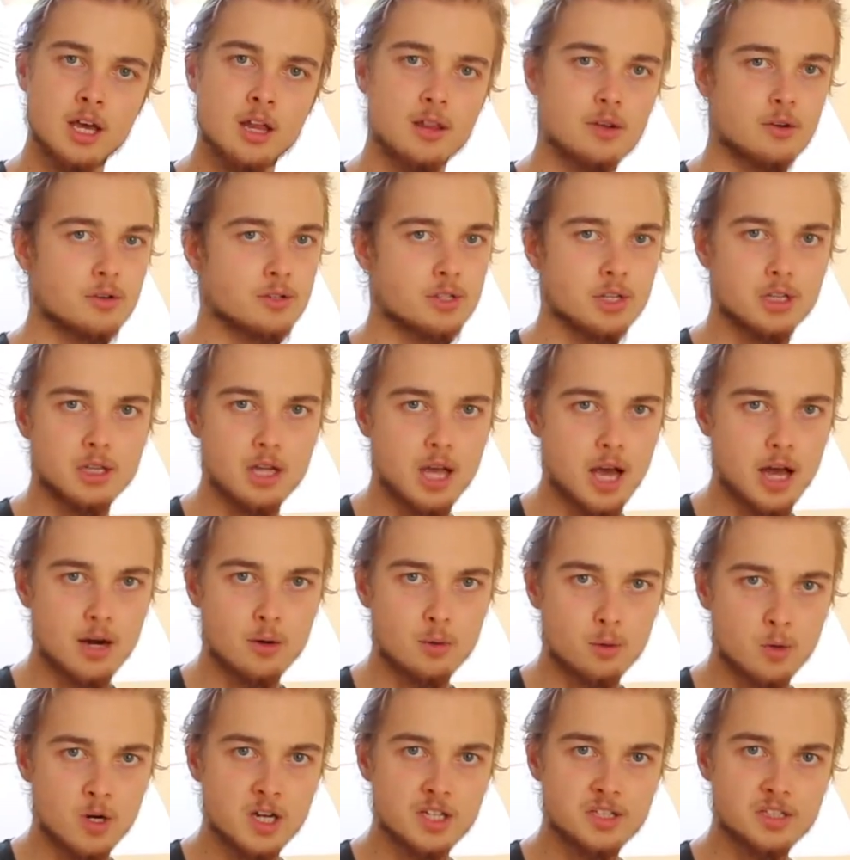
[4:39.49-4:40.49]
There's a lot
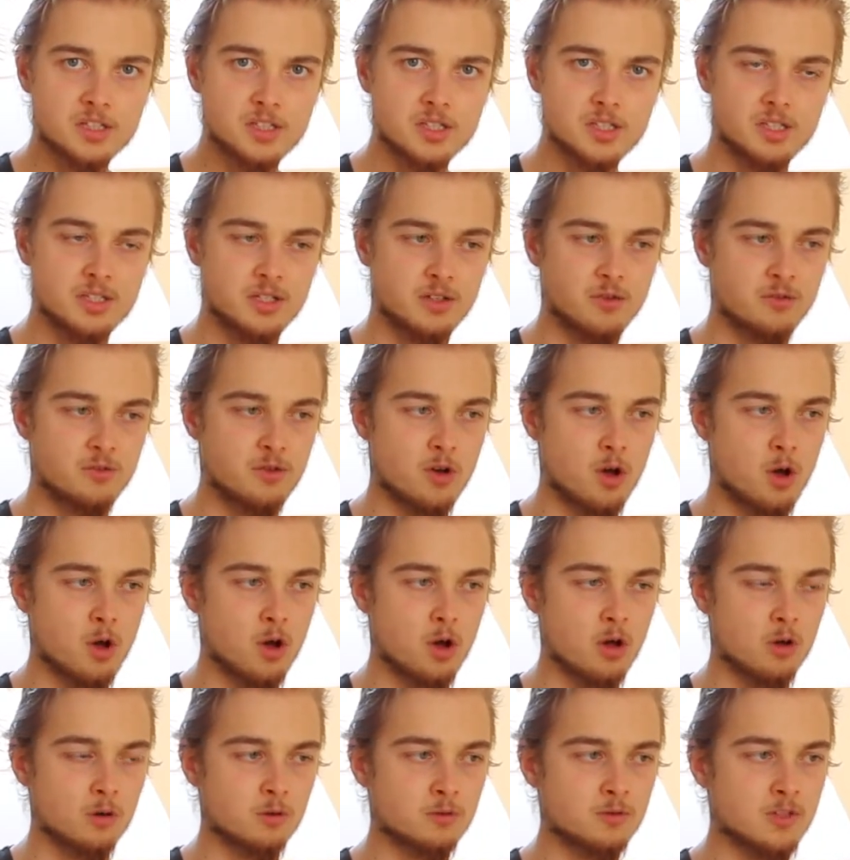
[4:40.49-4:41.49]
of risks
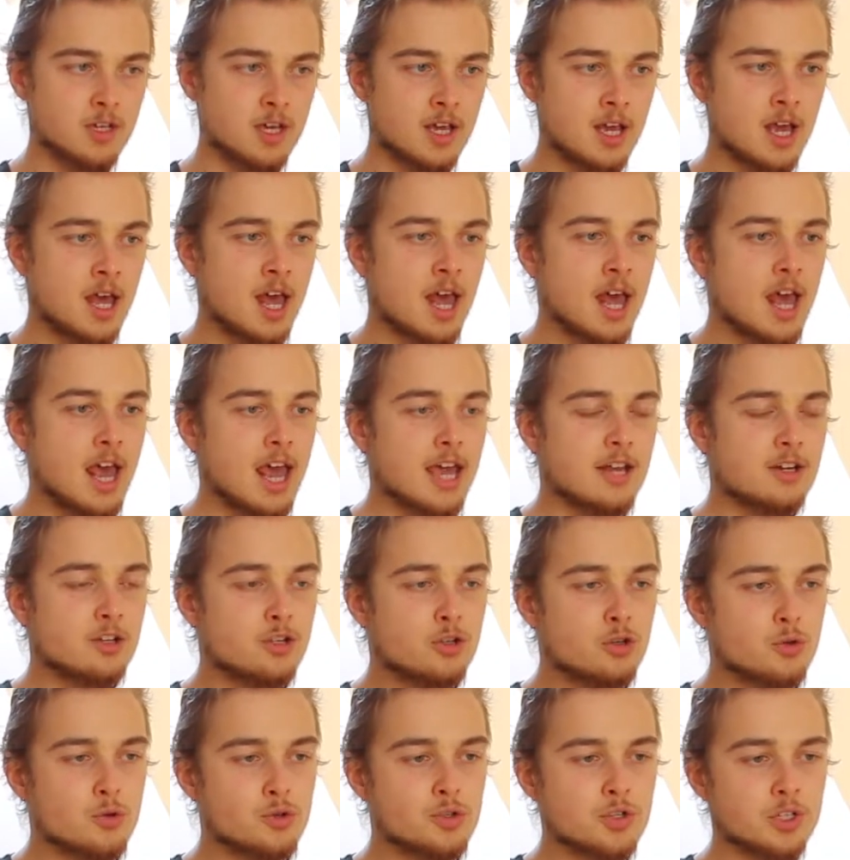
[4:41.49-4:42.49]
involved, and
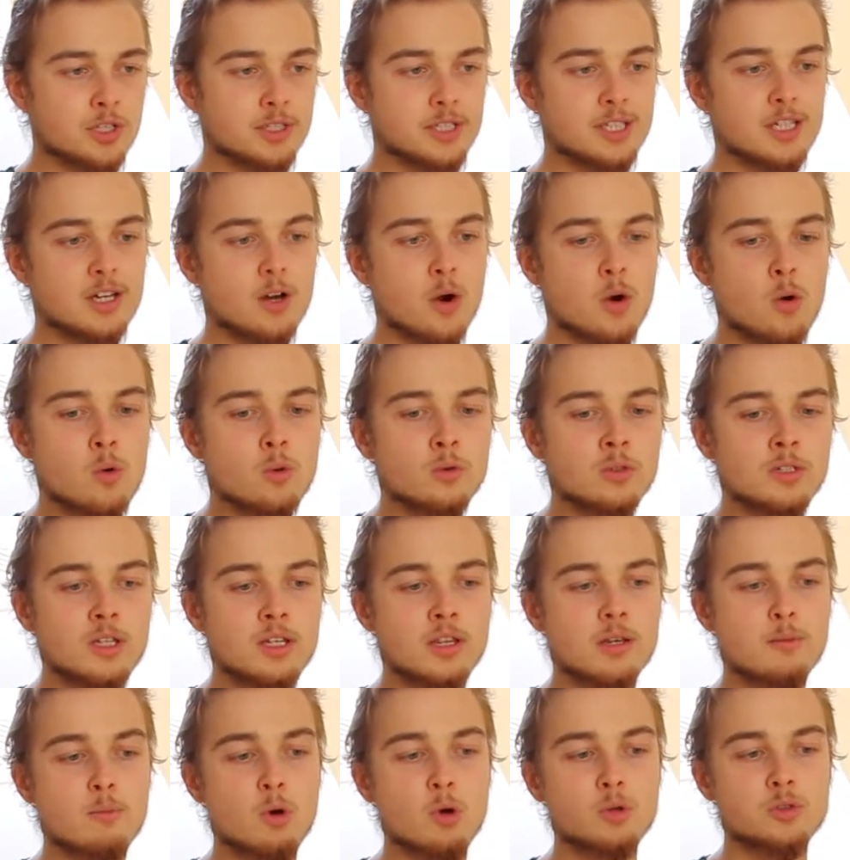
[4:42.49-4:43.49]
usually only
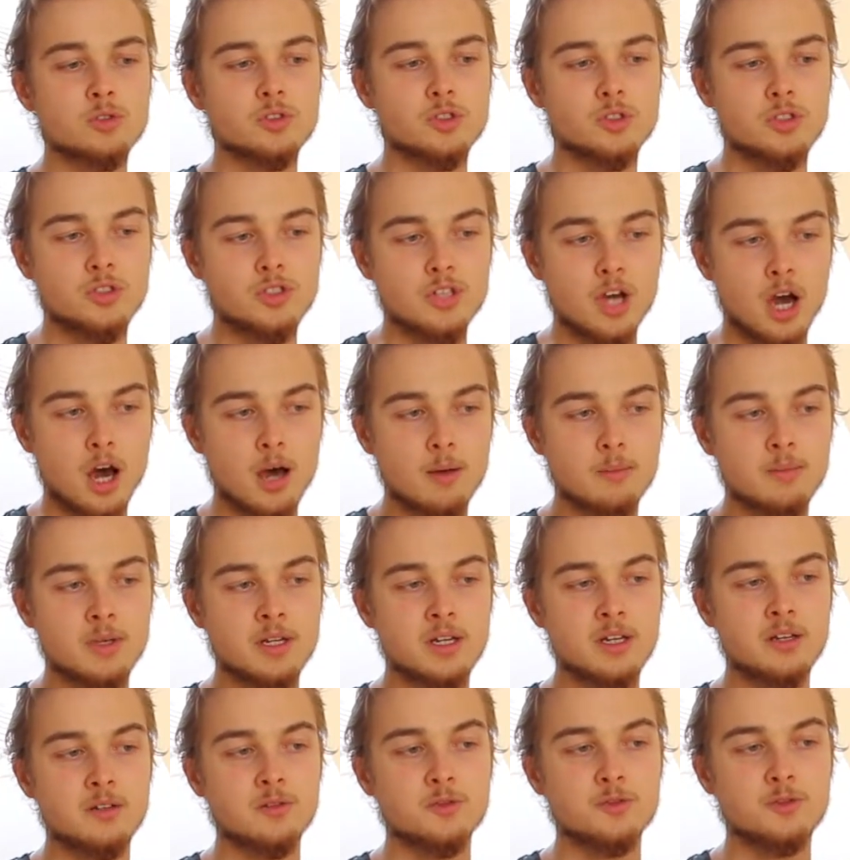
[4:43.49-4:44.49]
the most
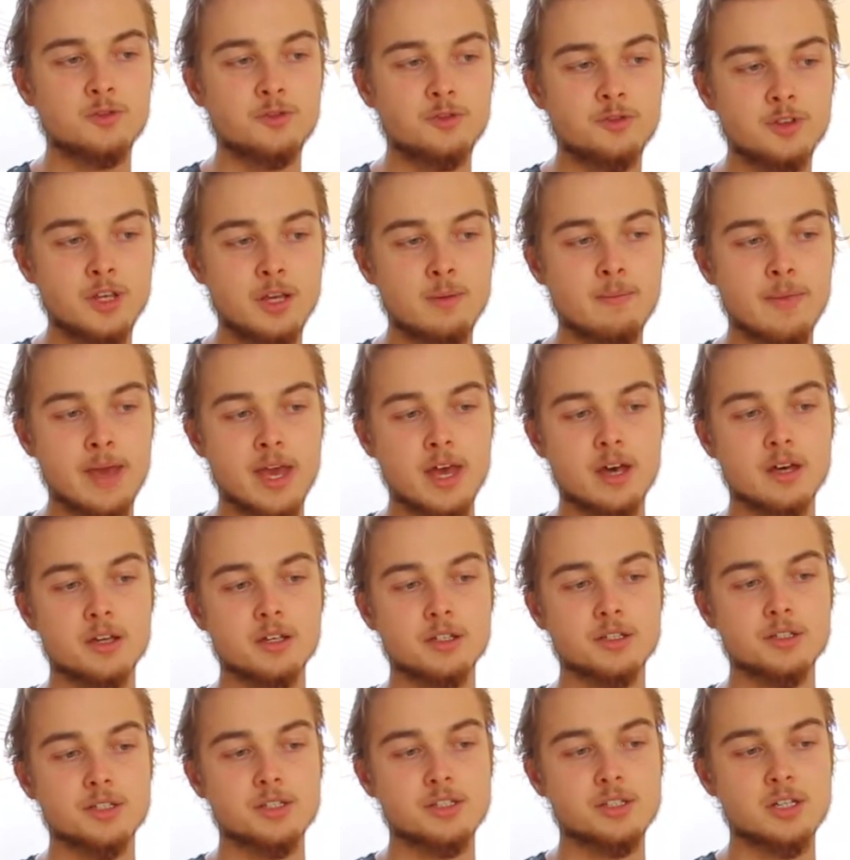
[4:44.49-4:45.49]
dominant
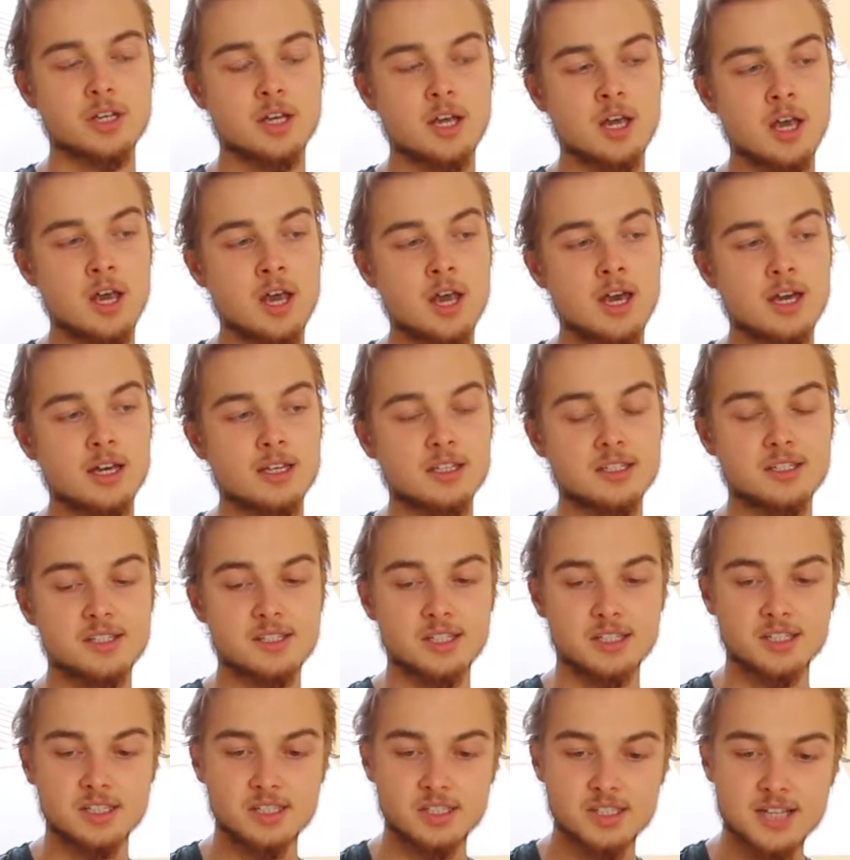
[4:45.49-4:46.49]
females can
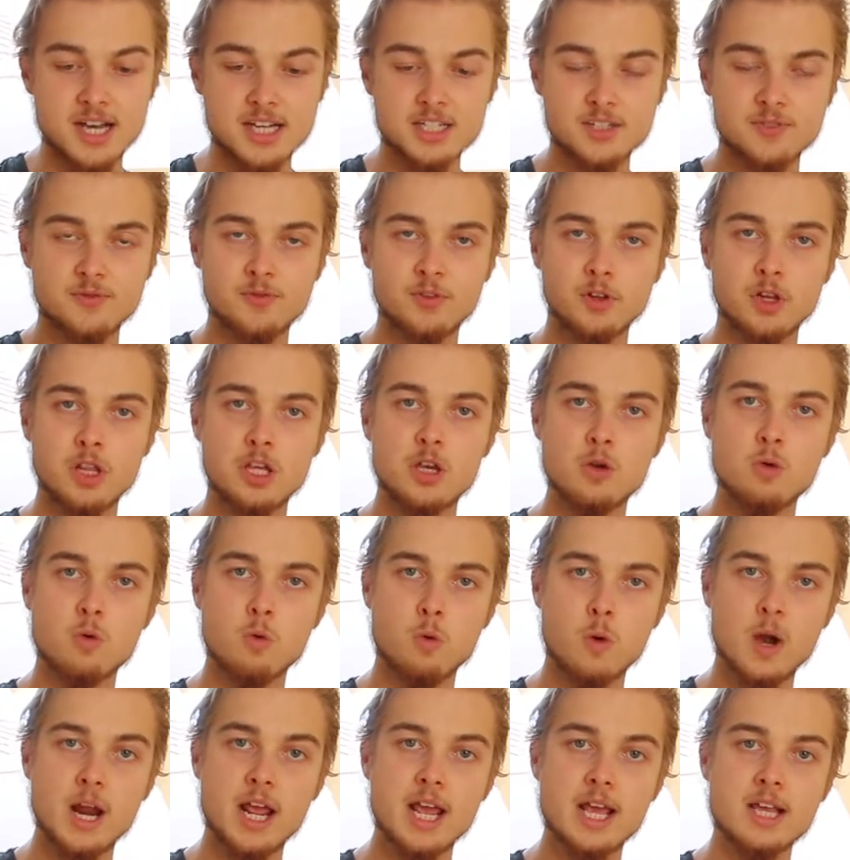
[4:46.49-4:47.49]
successfully
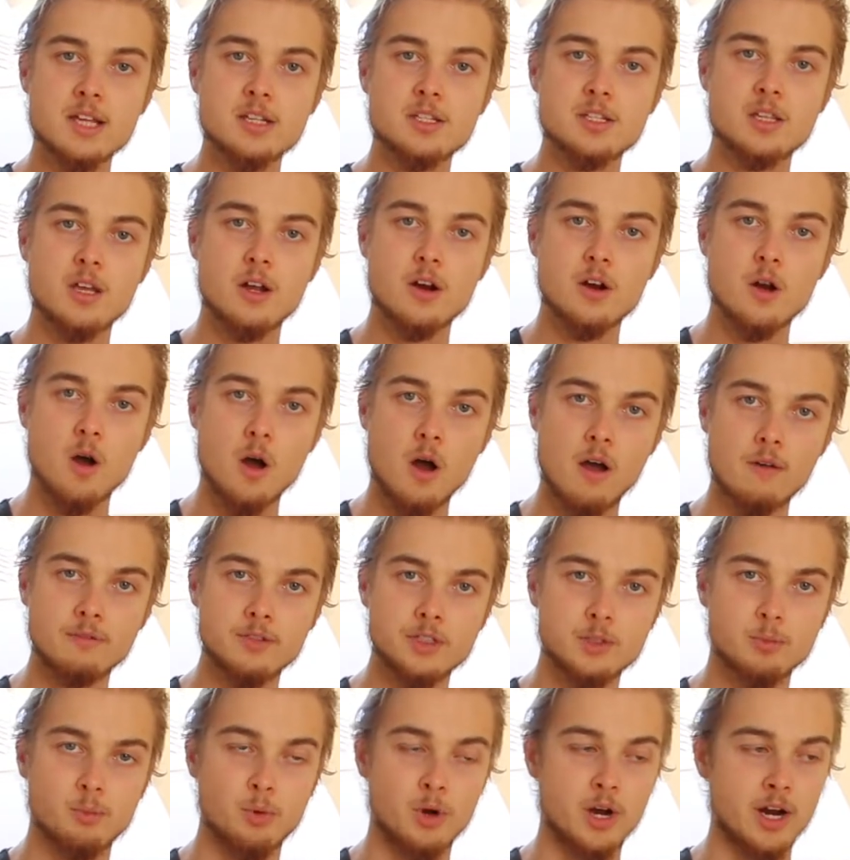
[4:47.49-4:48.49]
raise their
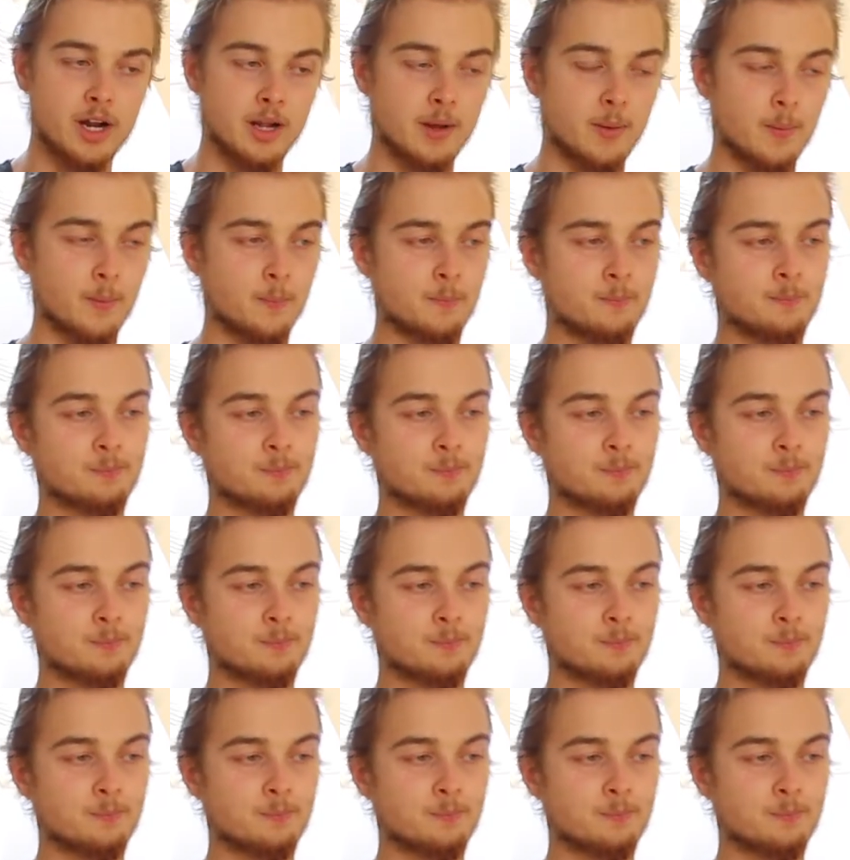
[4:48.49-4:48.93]
offspring.